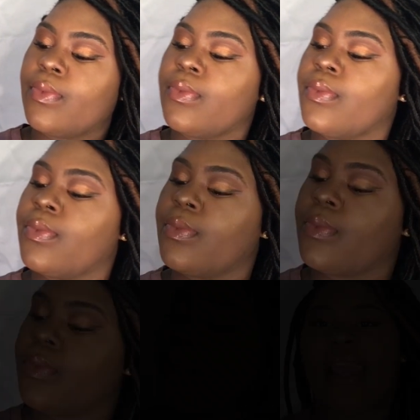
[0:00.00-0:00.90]

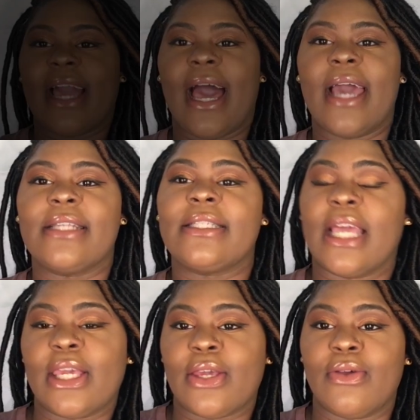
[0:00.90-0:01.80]
Alright guys,
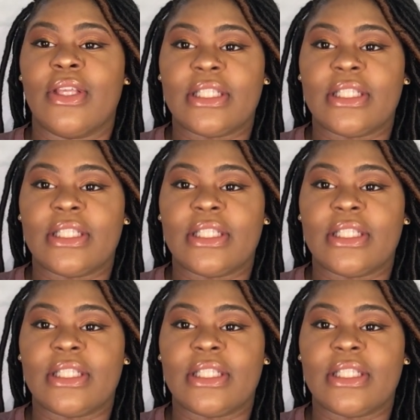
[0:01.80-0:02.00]
thank you.